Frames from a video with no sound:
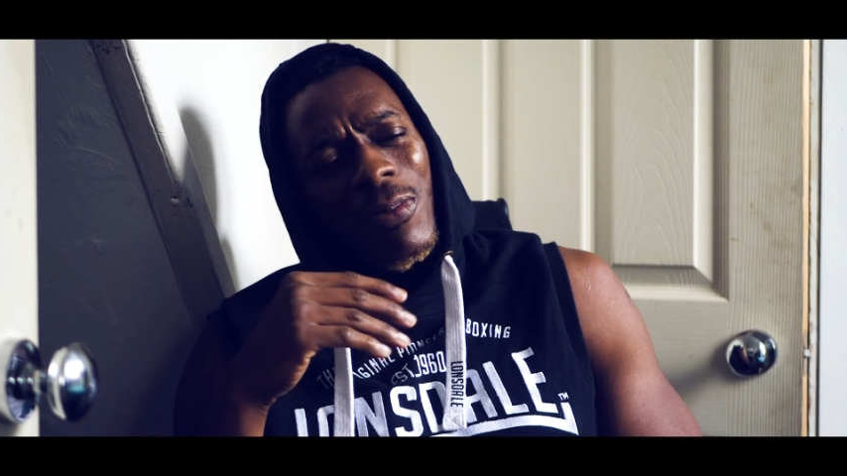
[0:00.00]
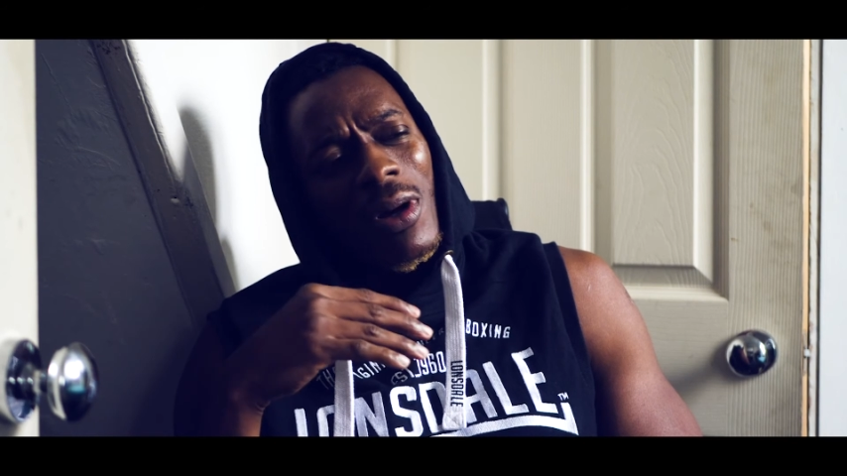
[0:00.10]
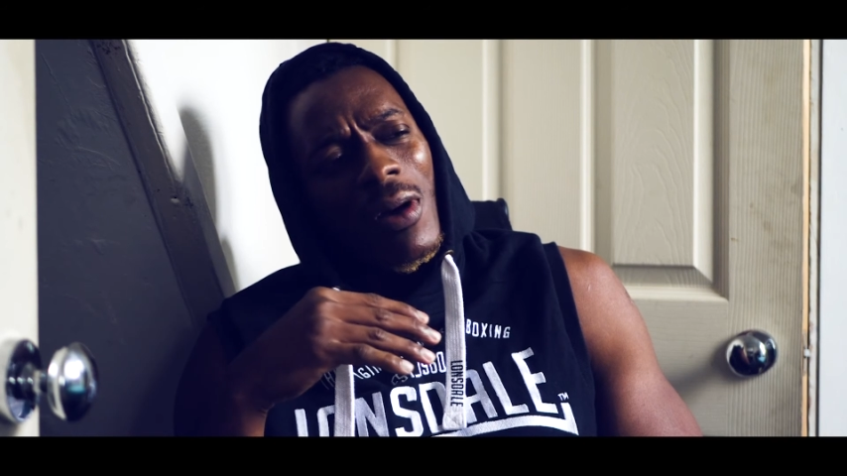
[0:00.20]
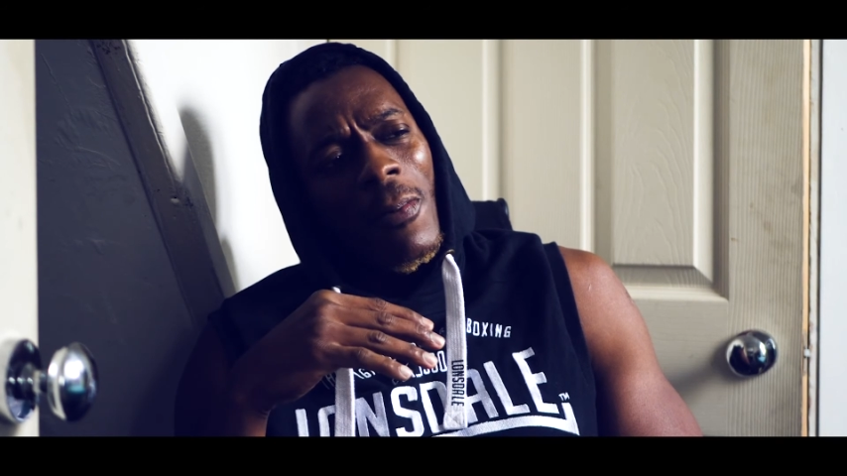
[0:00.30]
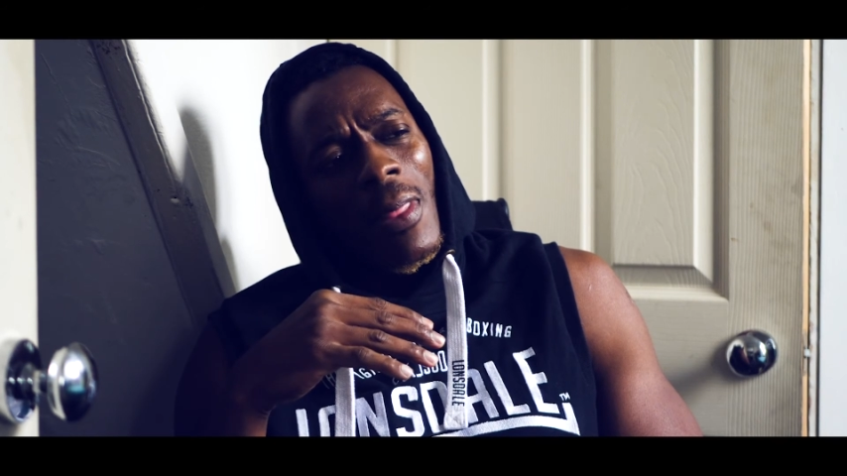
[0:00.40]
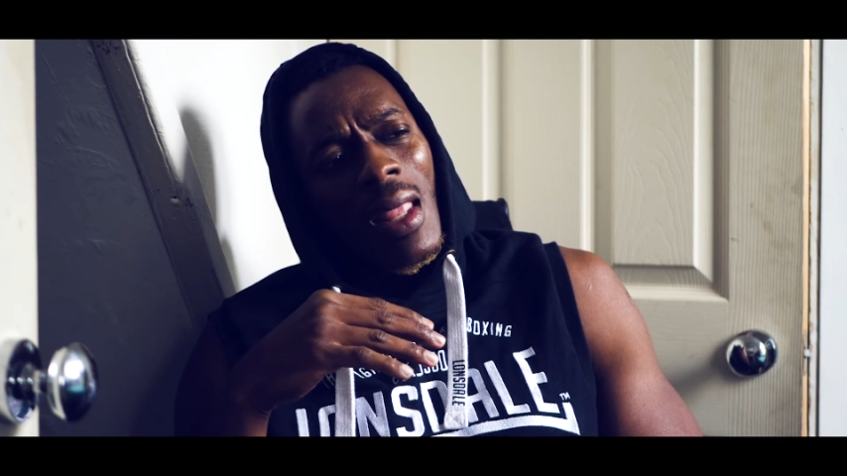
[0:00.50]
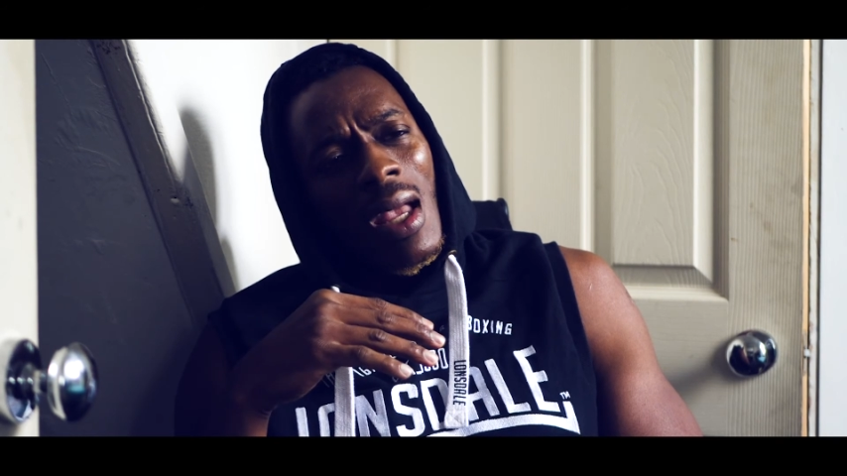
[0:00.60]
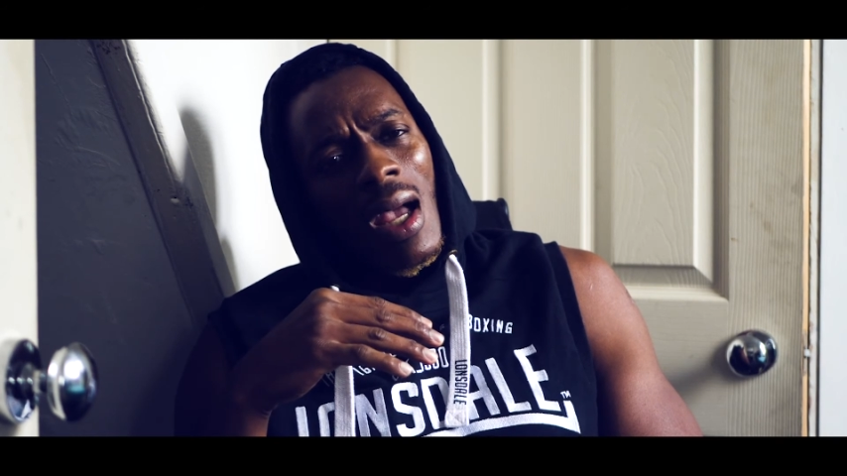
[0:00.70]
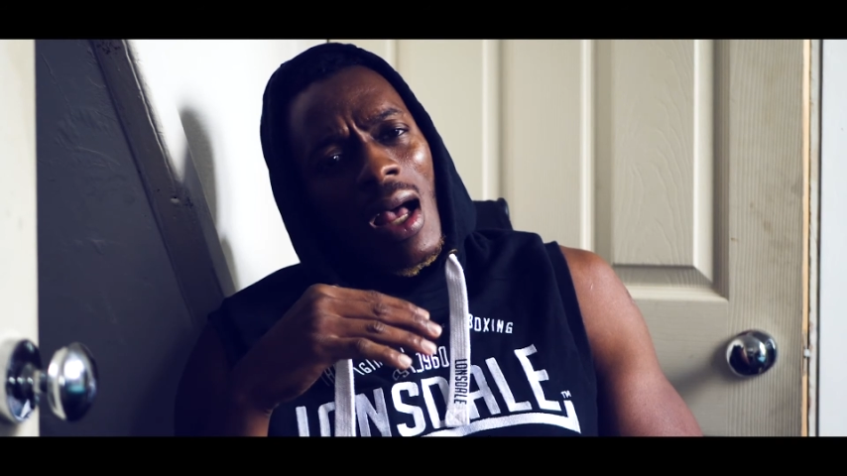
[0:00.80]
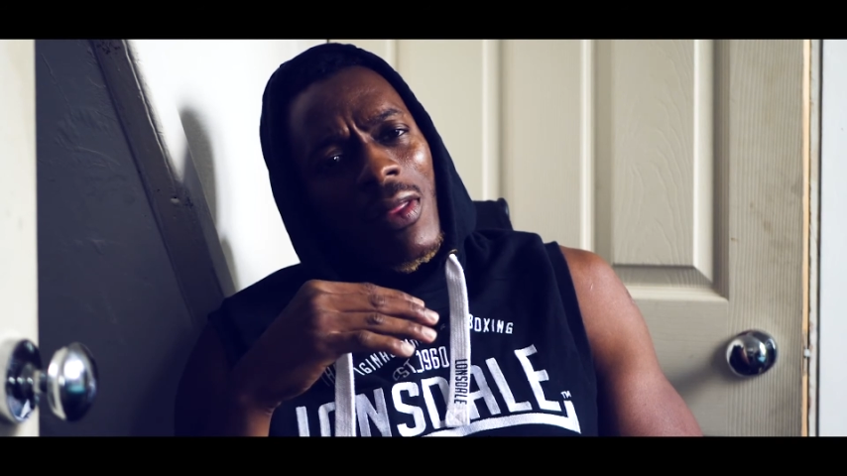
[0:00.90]
But
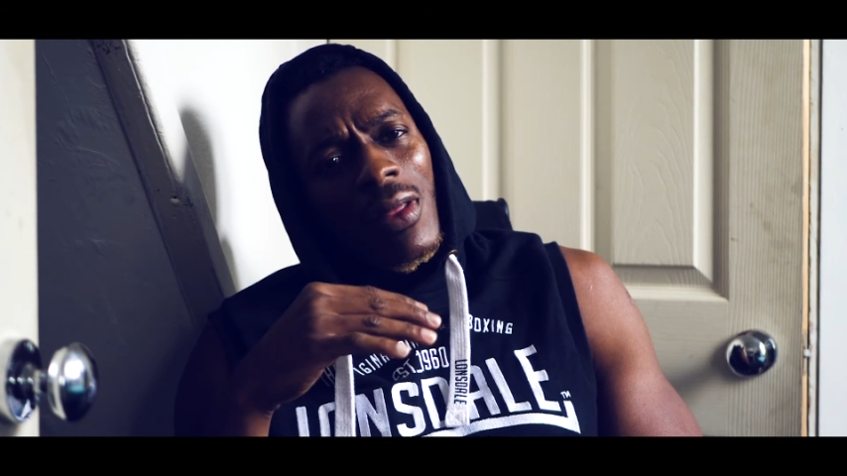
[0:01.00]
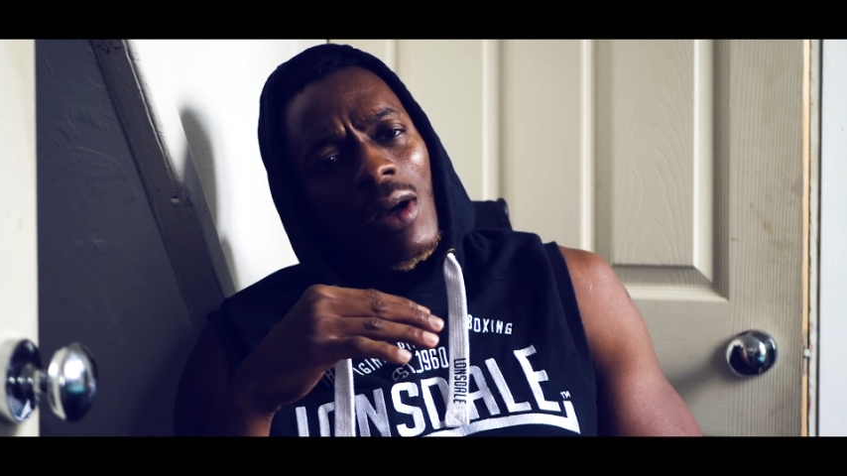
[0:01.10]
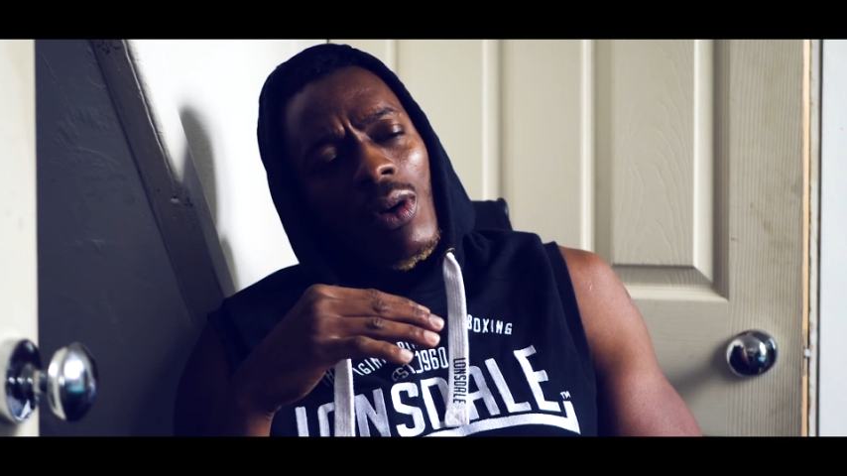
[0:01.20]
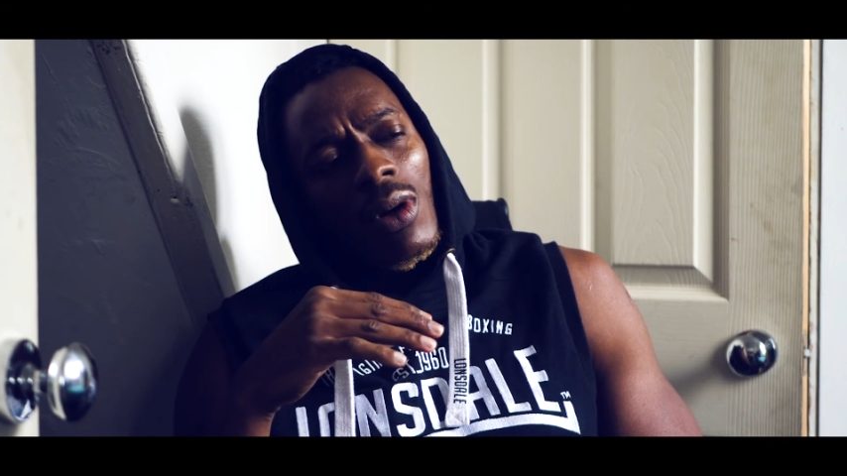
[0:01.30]
I thank